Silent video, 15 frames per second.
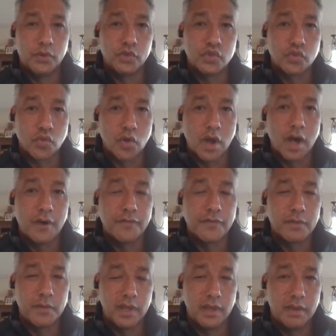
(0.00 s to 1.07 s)
will draw
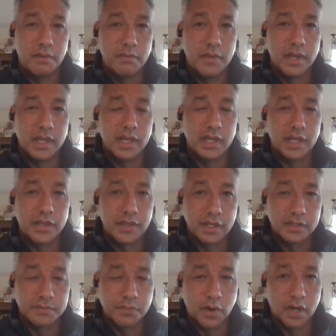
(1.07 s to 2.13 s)
from him. Again, I
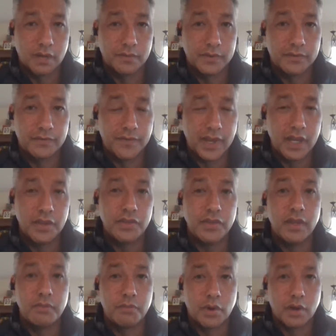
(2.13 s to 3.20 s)
think it's part of his
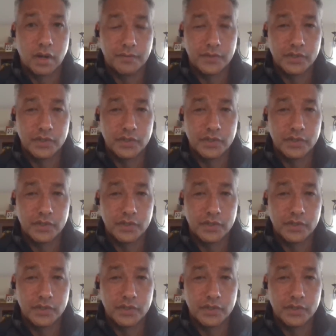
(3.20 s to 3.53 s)
faith and part of